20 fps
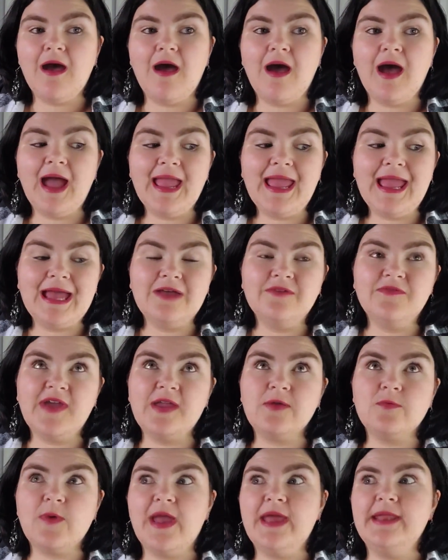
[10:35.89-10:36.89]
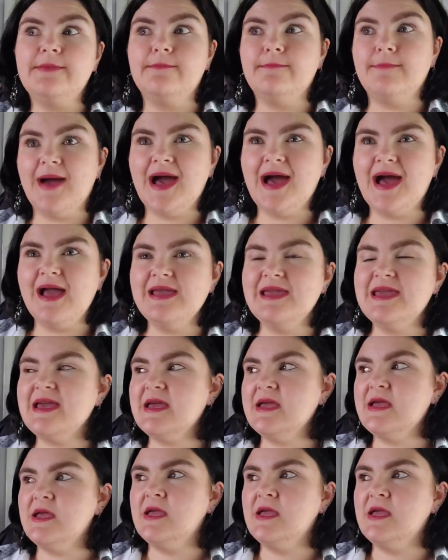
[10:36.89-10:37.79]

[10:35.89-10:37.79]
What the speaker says: I have a red mug.